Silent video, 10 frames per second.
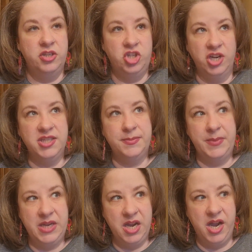just
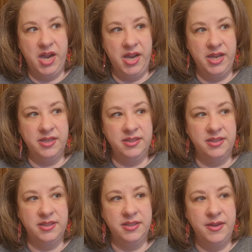
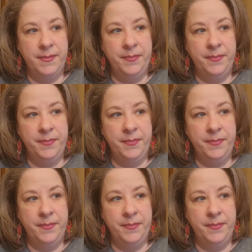because